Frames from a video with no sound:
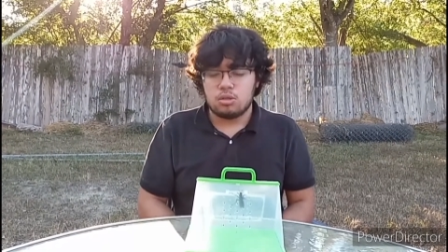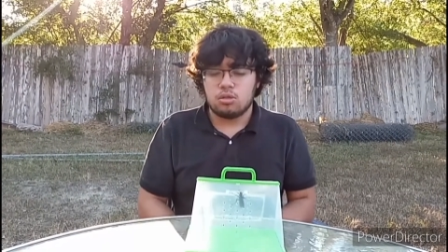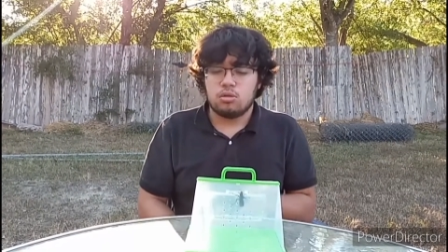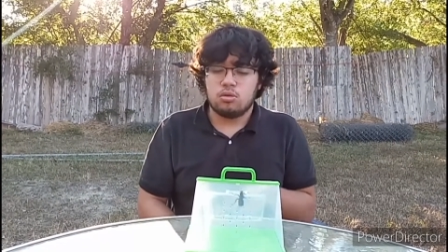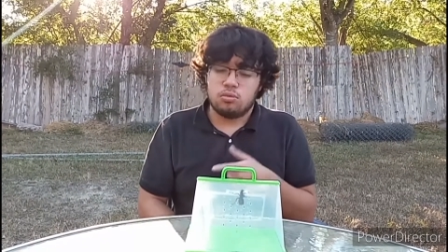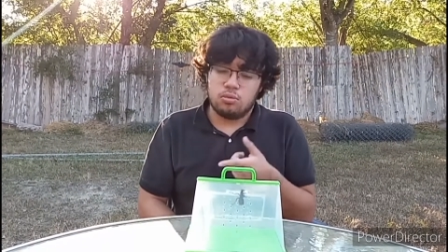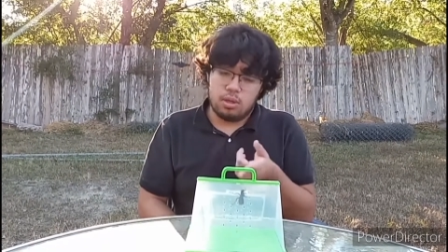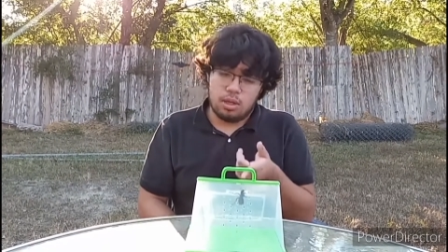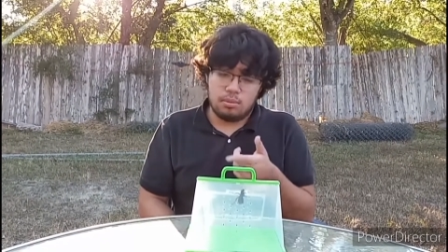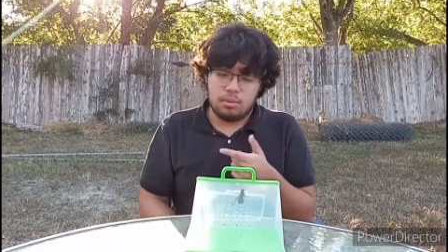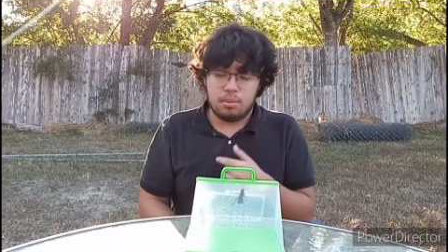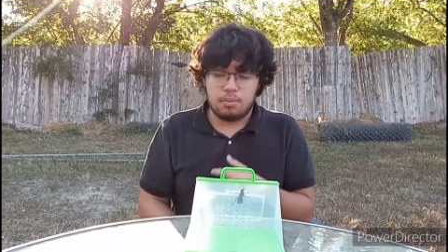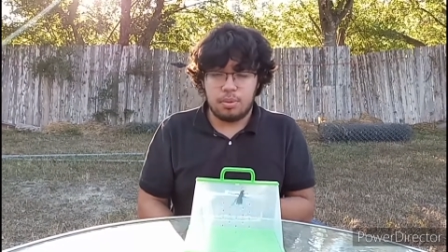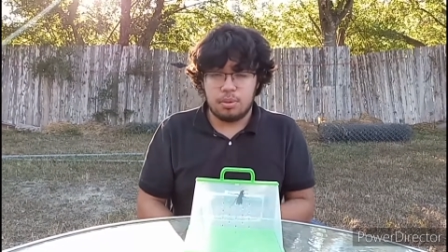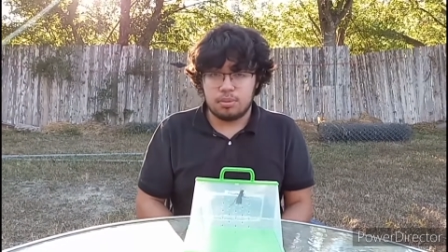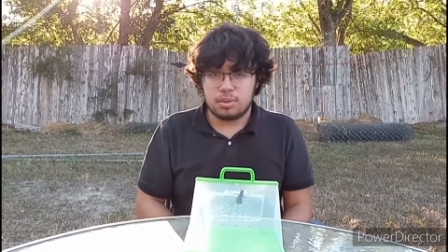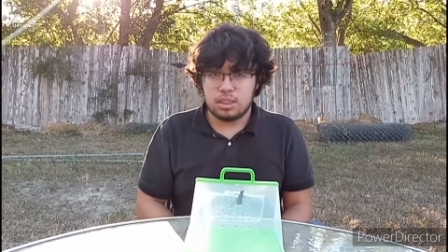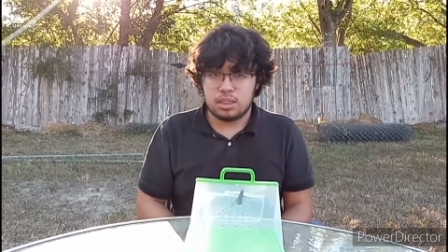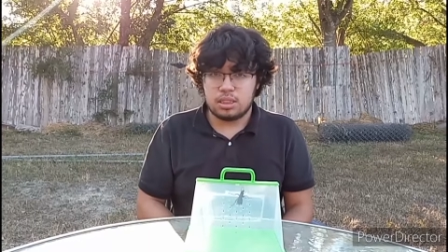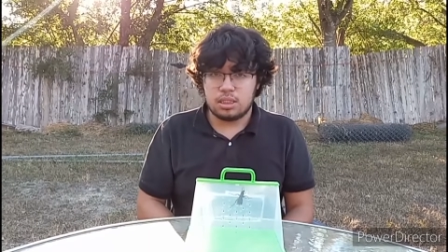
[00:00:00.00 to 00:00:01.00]
So
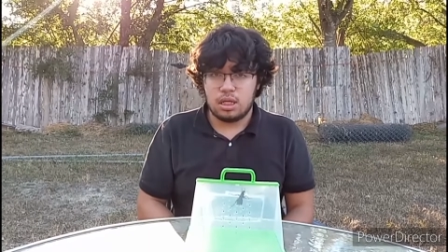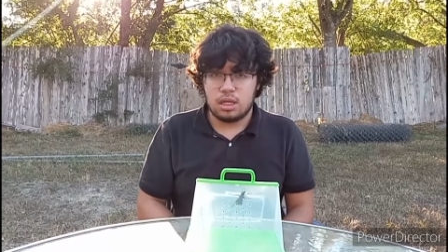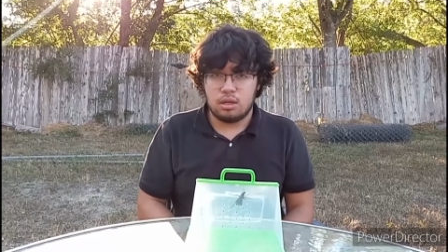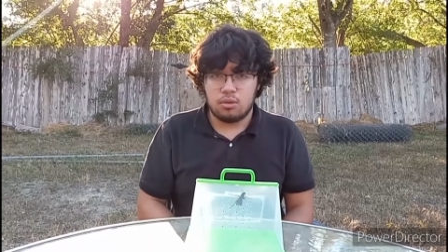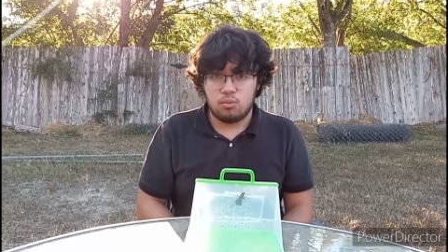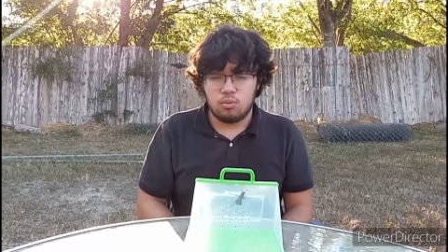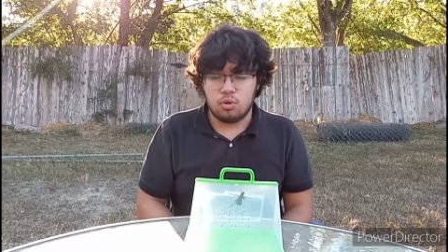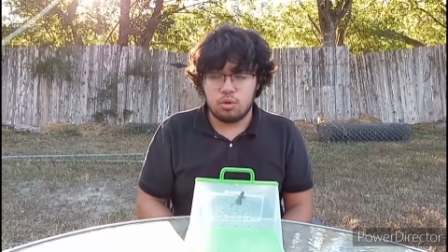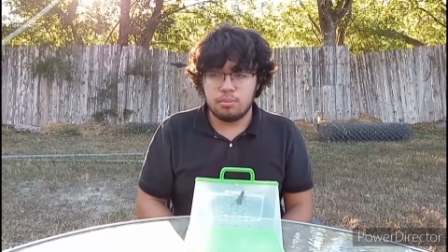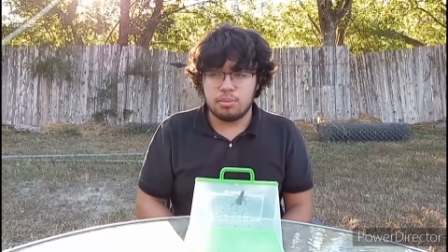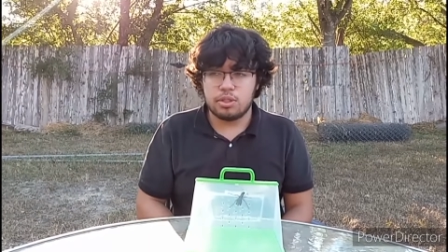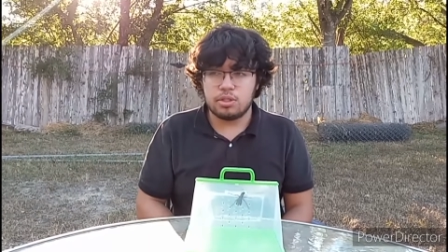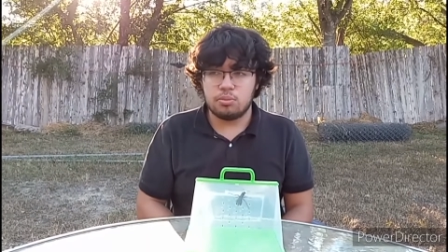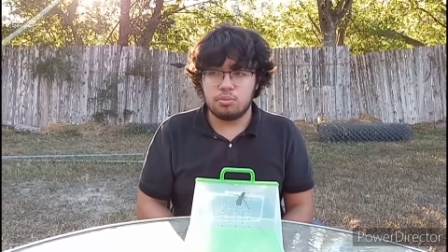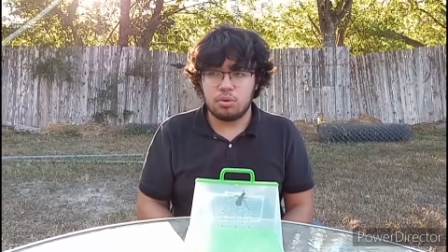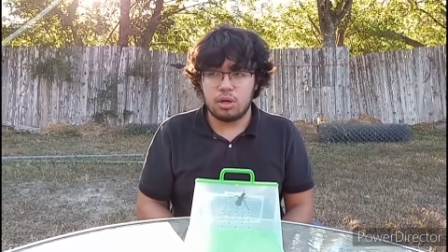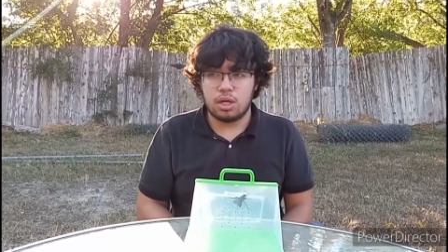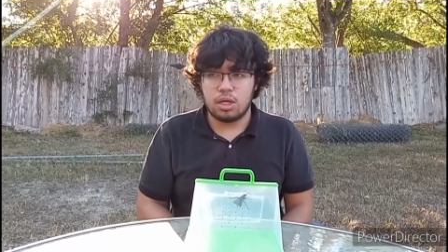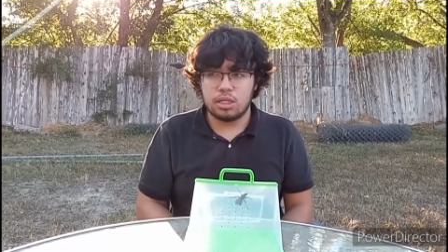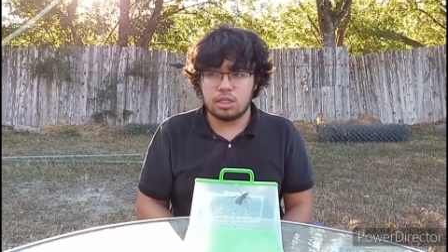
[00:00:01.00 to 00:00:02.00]
hemipepsis, I wouldn't be
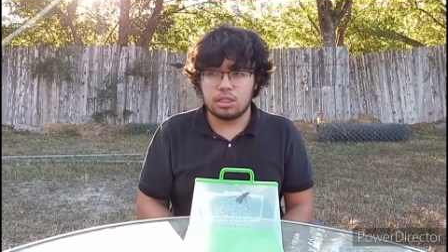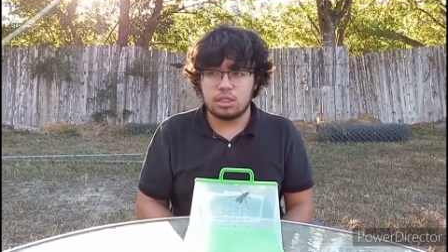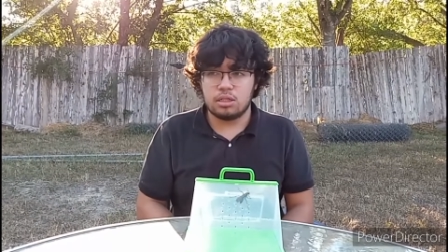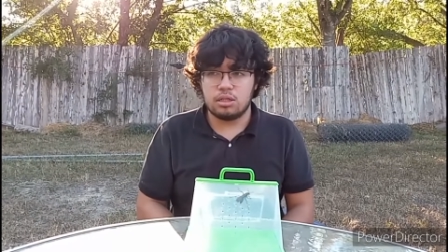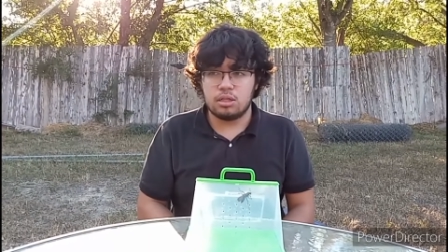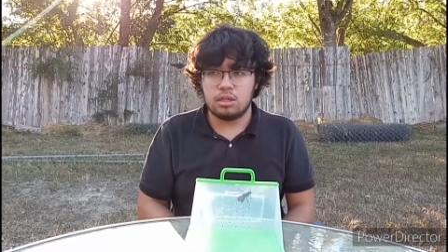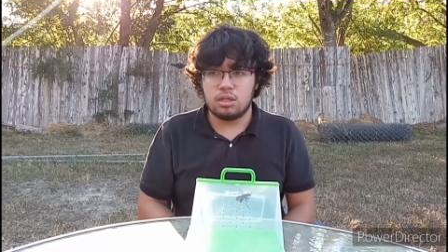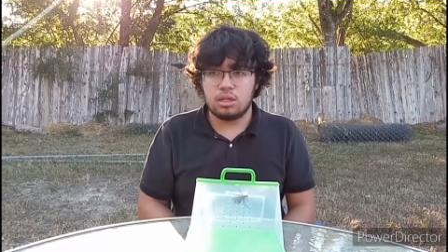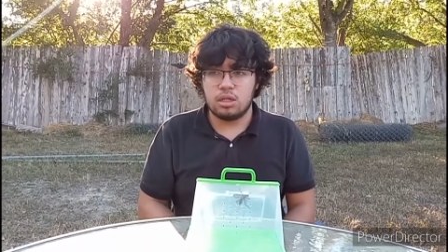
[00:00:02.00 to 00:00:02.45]
surprised